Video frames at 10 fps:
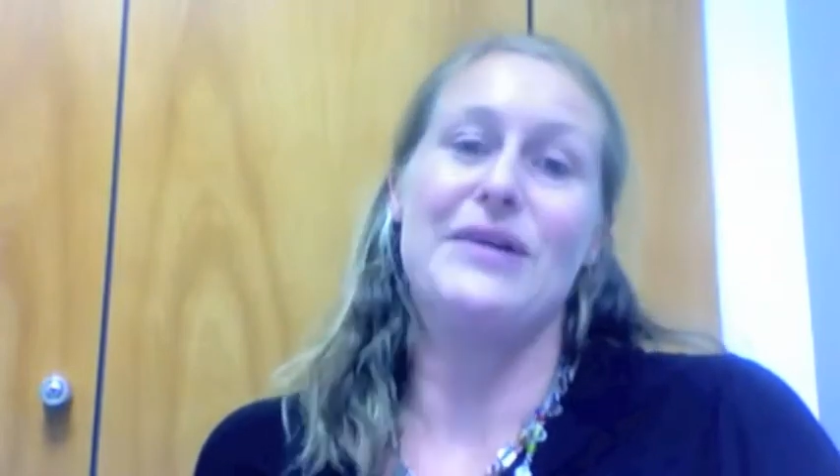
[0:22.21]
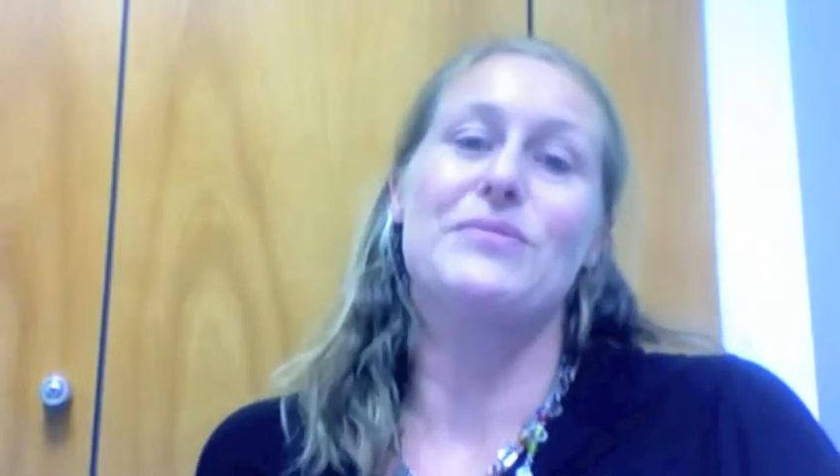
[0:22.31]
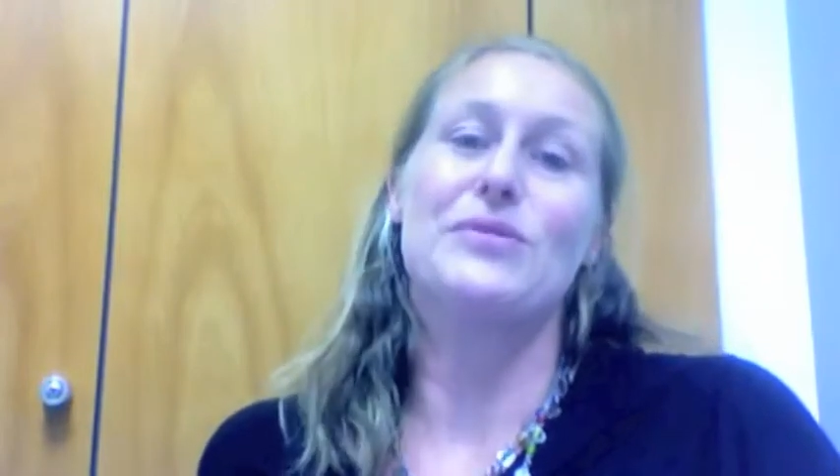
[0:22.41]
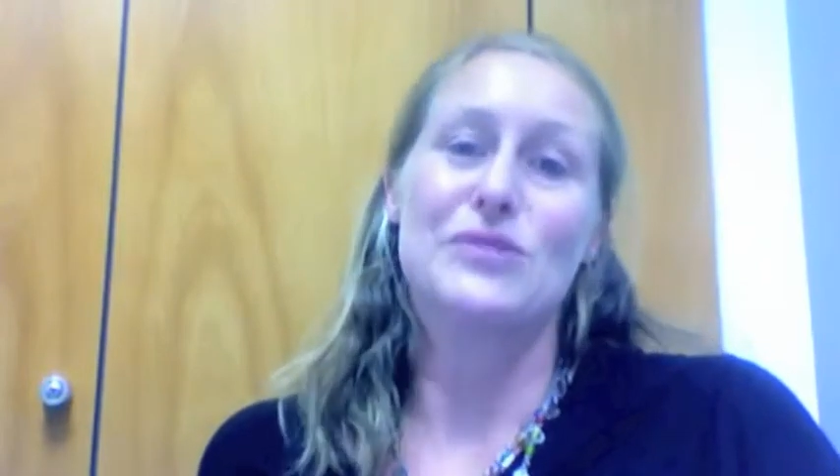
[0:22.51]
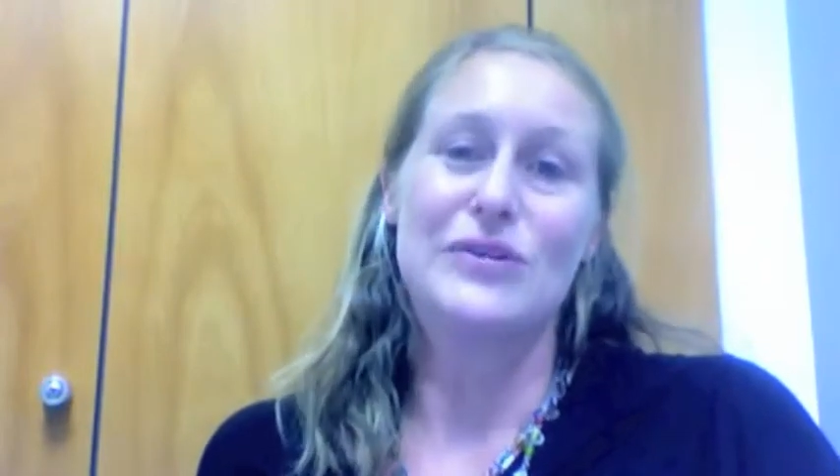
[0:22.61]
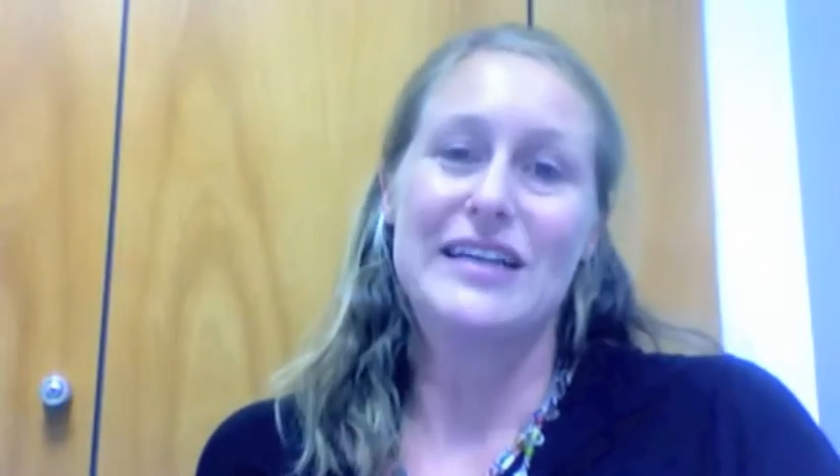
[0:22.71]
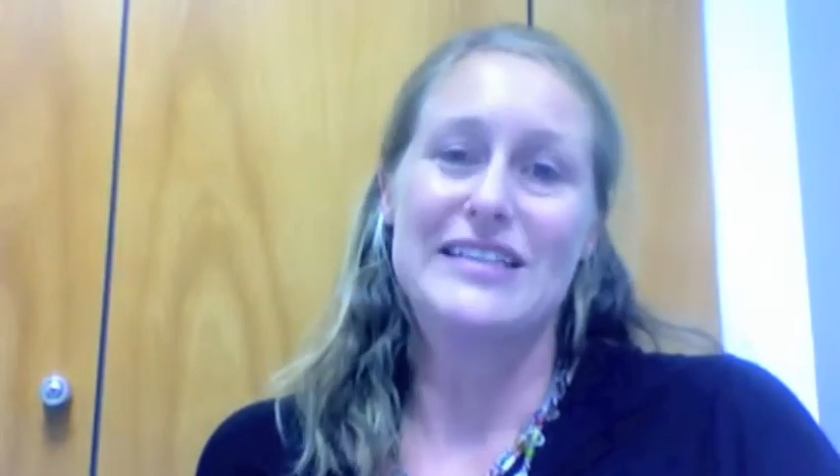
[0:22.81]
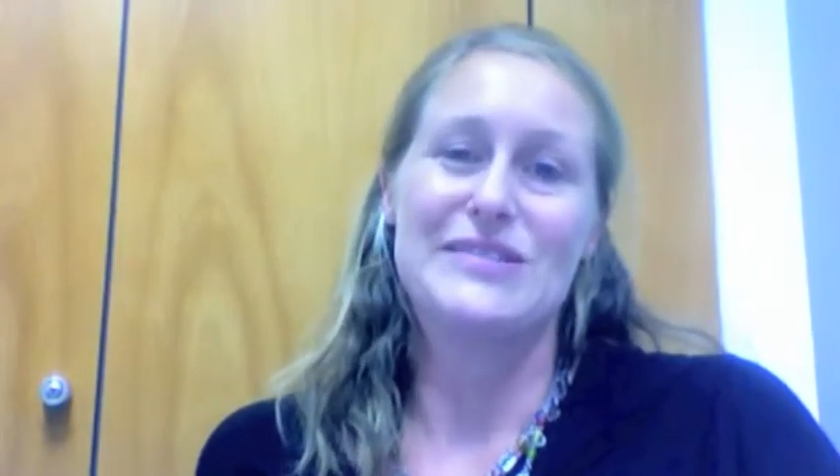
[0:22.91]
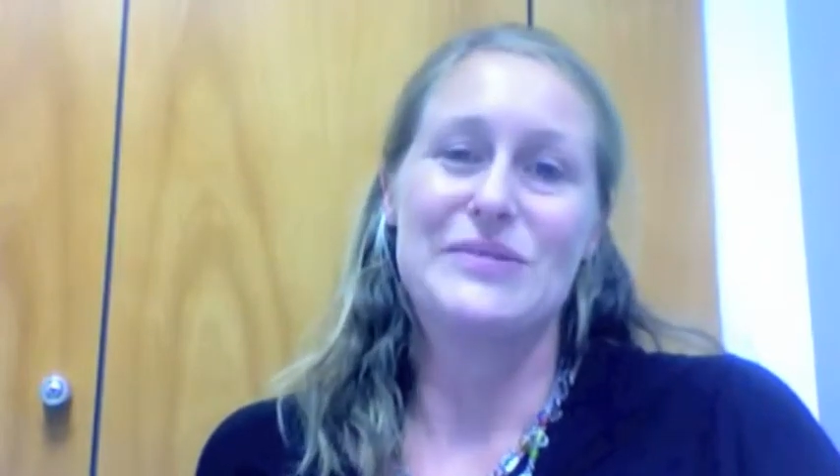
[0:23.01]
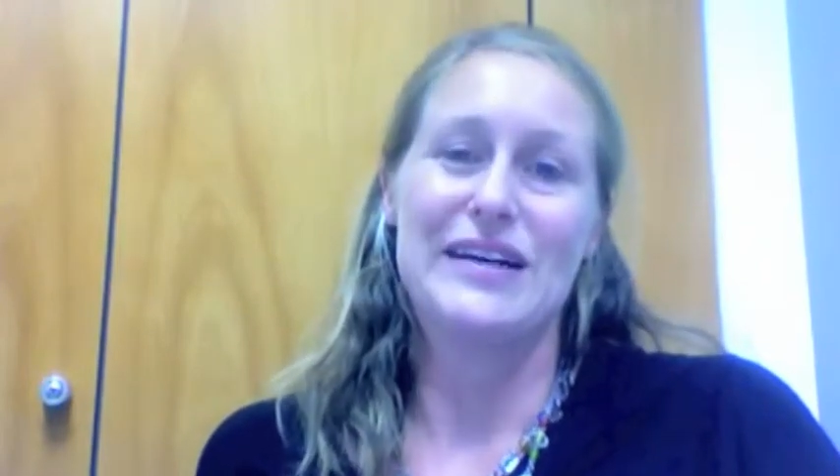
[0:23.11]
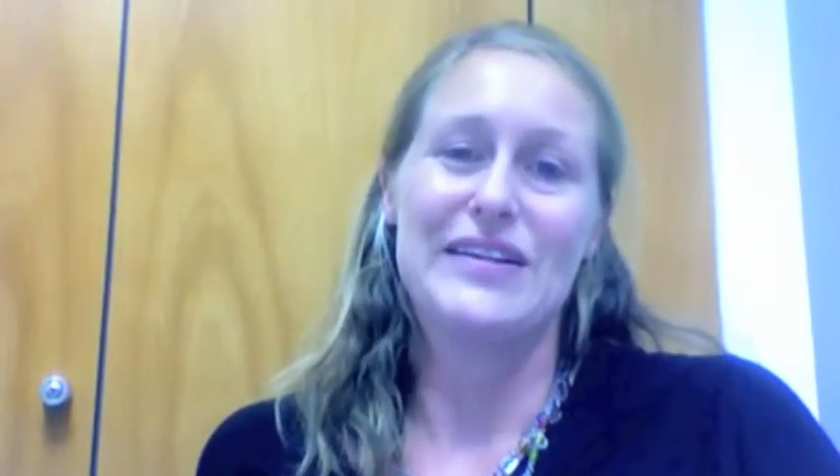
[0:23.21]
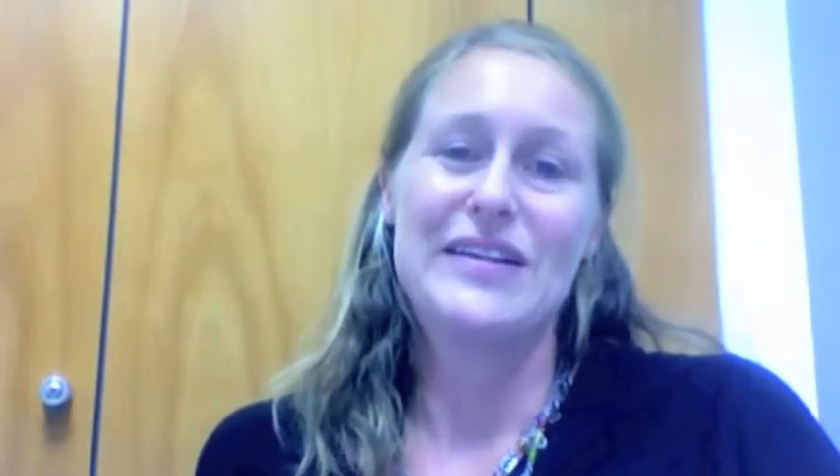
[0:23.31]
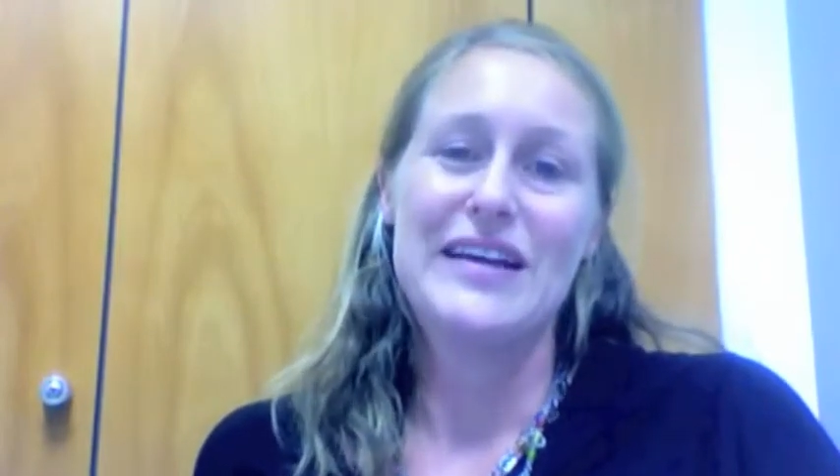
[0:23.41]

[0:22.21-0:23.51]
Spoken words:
that I'm not doing it as well.